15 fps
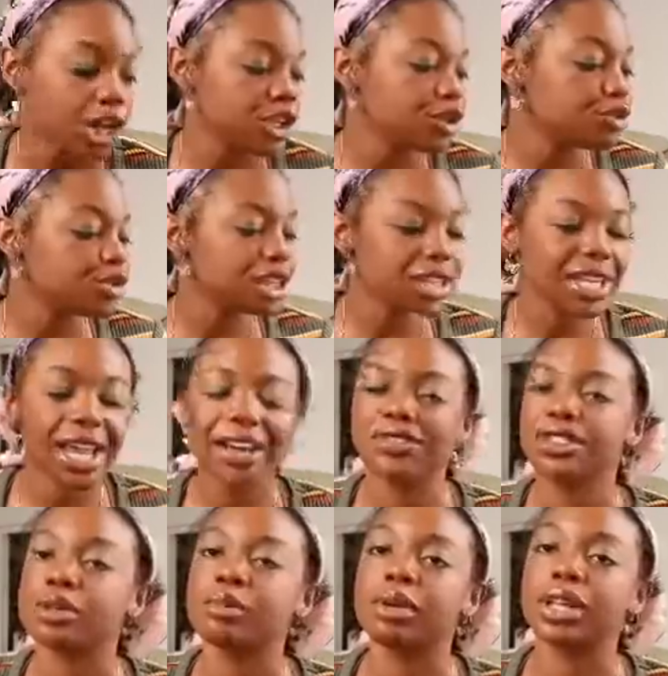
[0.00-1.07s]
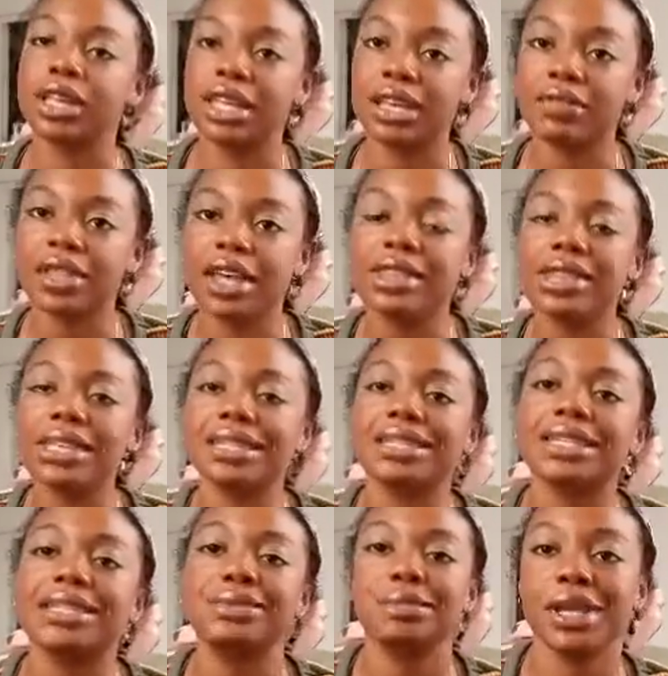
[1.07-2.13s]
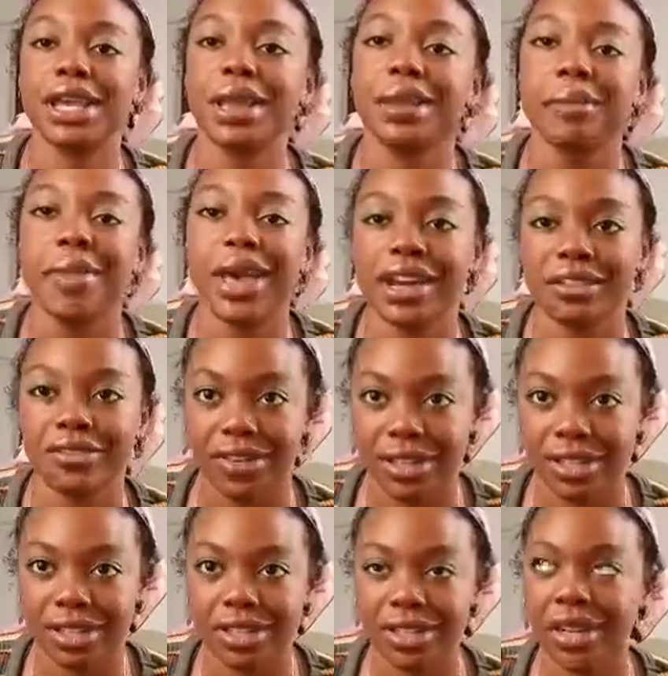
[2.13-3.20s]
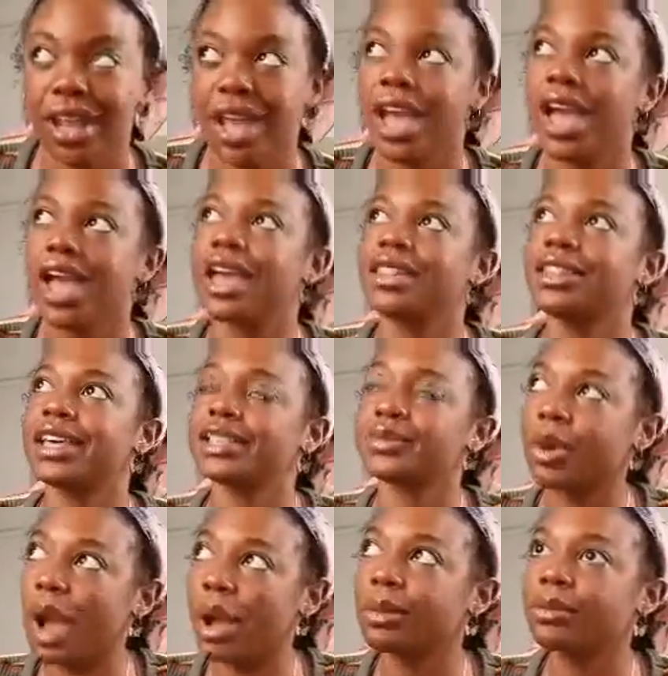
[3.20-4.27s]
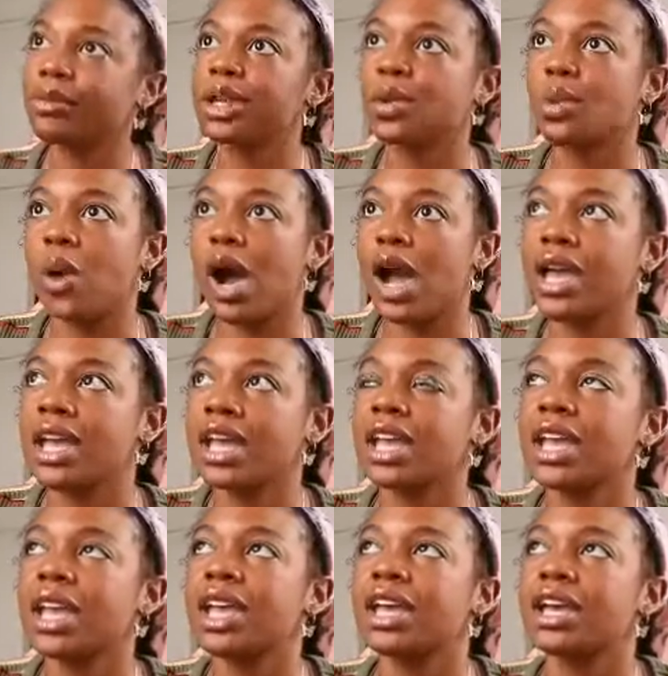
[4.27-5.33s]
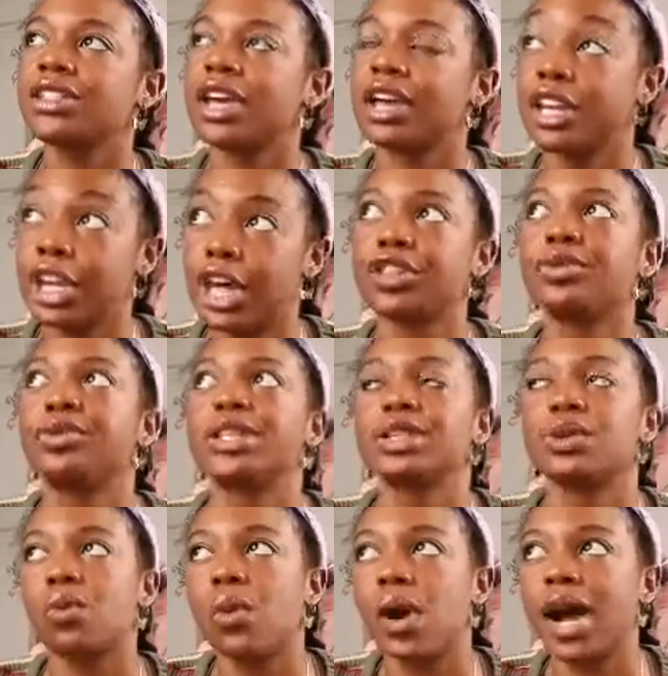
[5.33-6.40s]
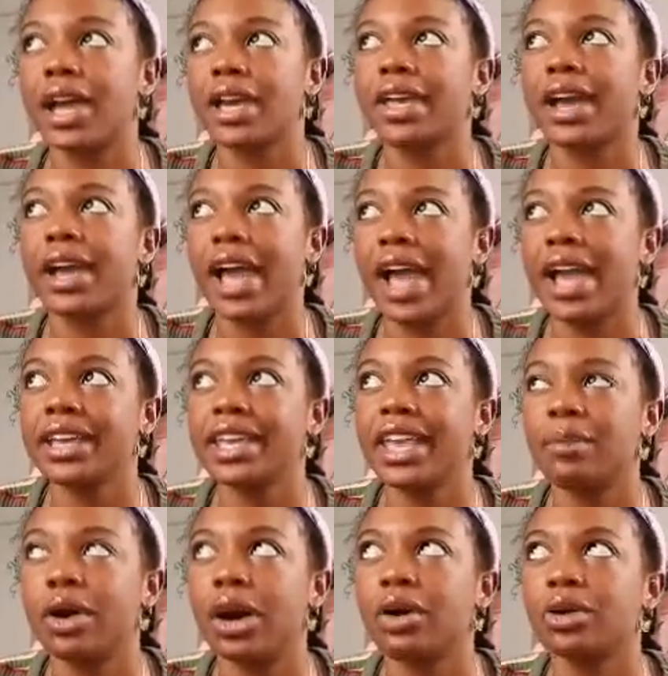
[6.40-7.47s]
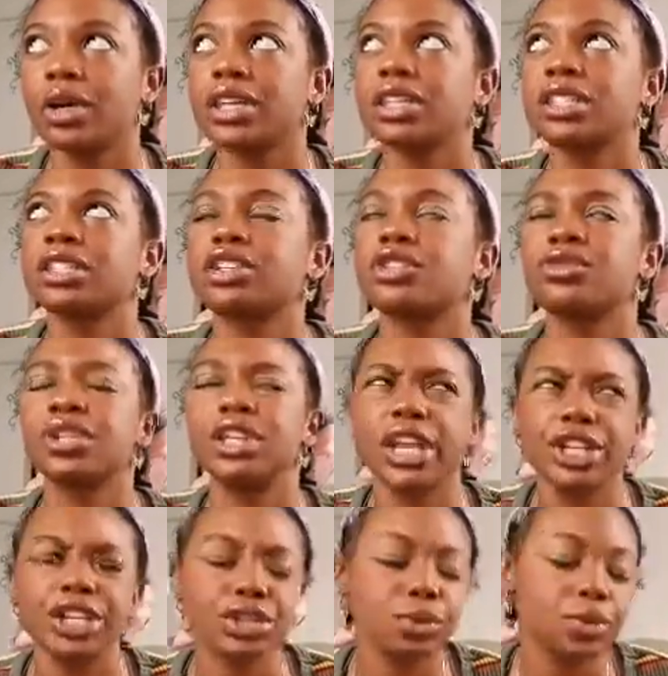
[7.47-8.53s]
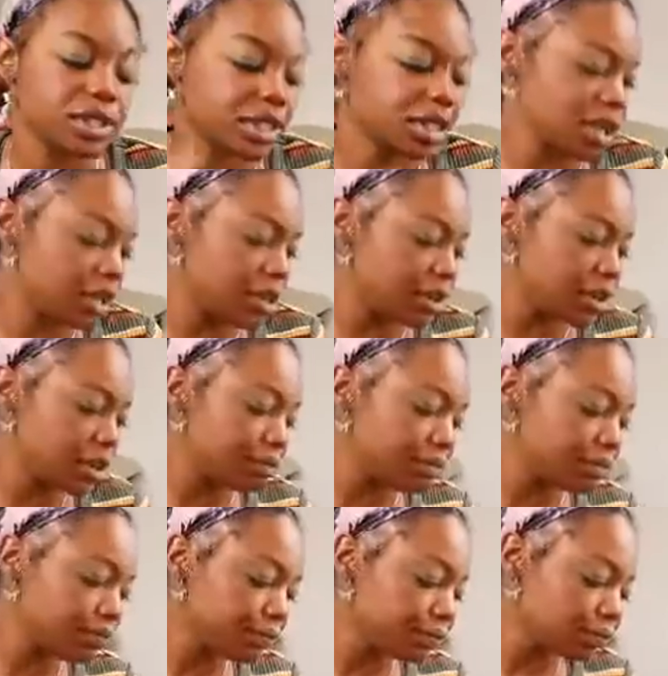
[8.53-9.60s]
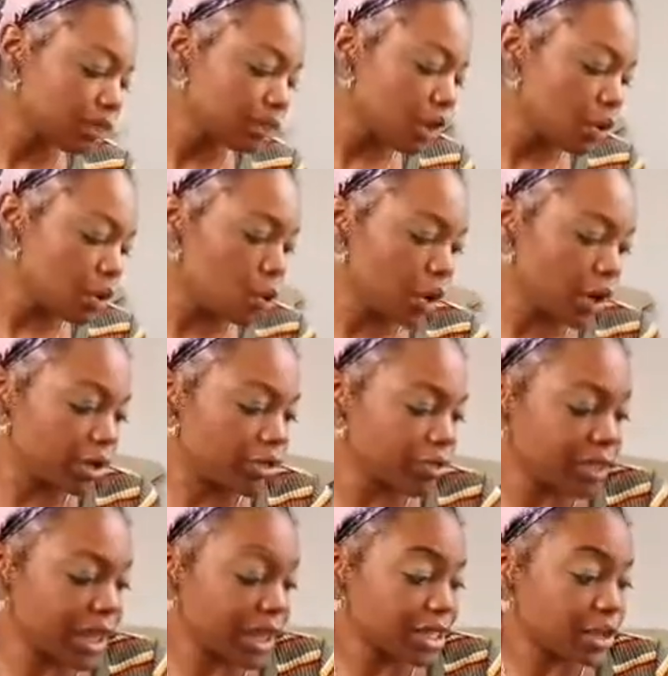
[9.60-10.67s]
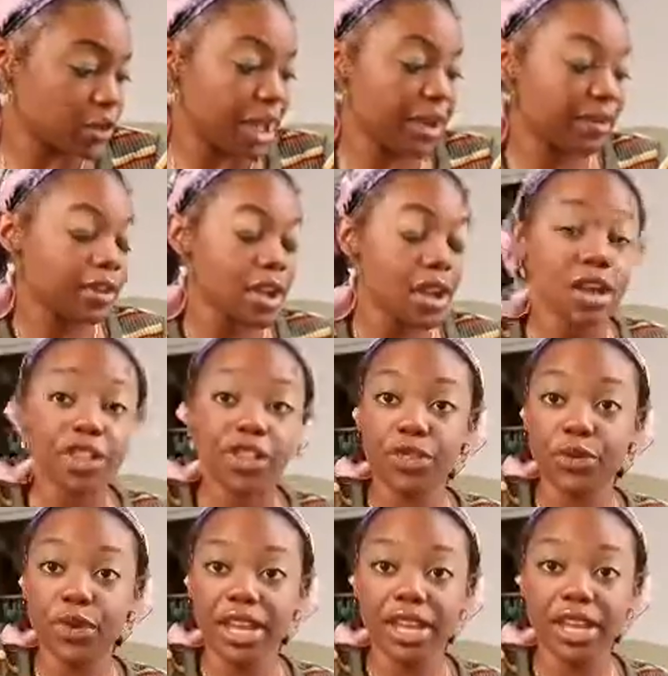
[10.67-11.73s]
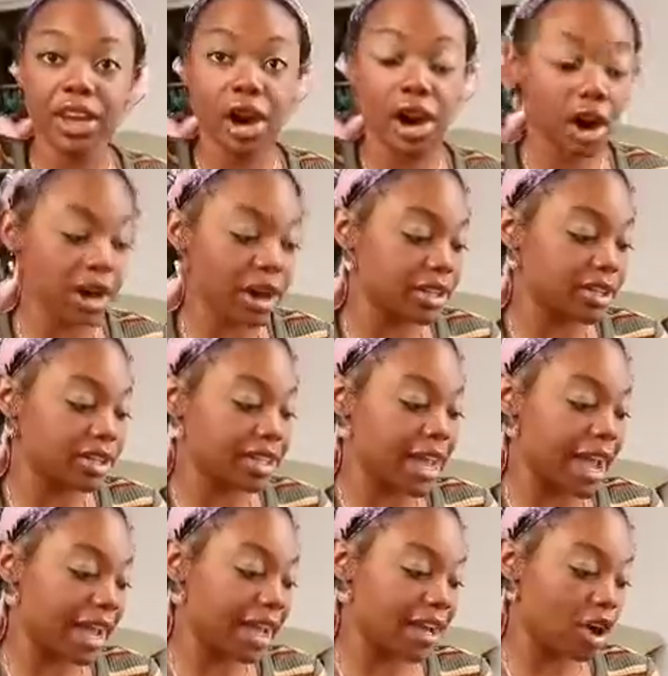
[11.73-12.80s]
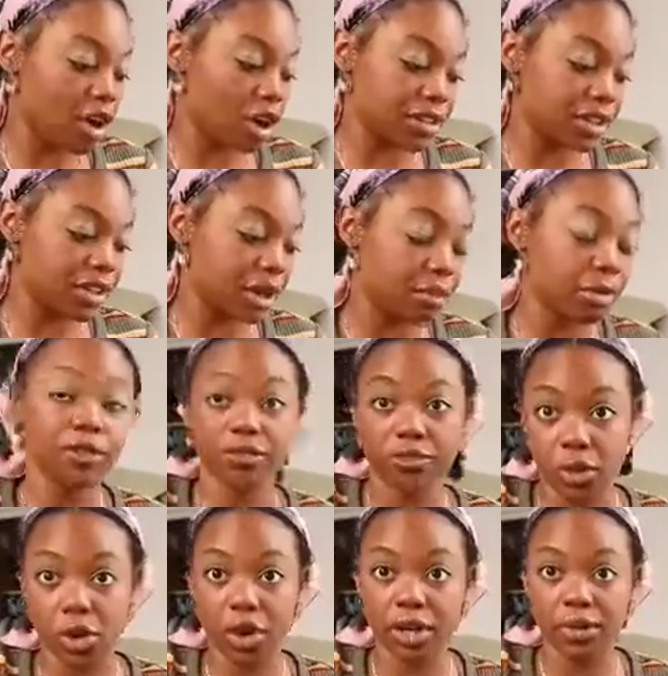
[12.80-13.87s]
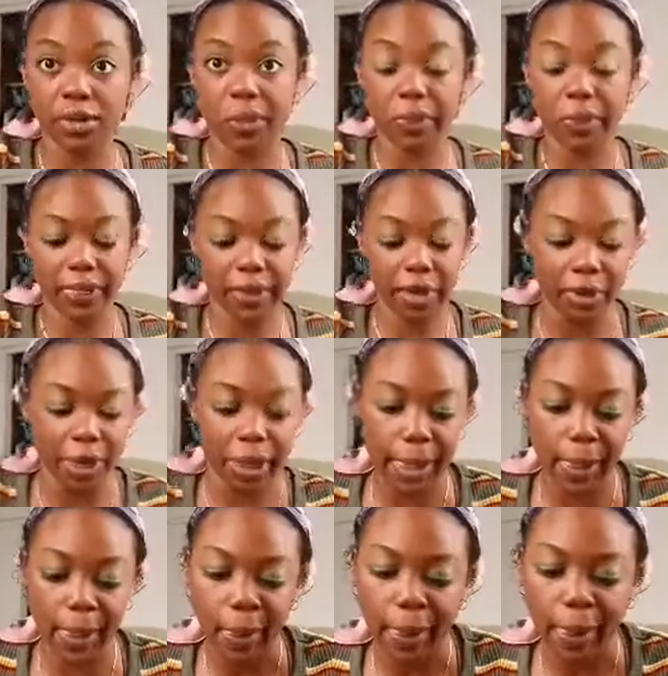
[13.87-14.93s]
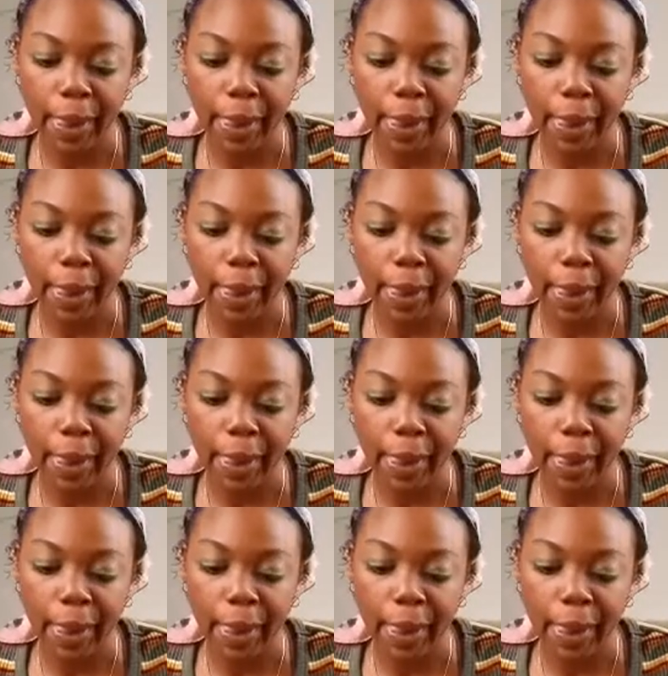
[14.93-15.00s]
You just have to believe that this is being manifested. And that's probably why, another reason why that Gaia came out, because creation was another word for that. So we have 3 cards that are the number 4. Okay.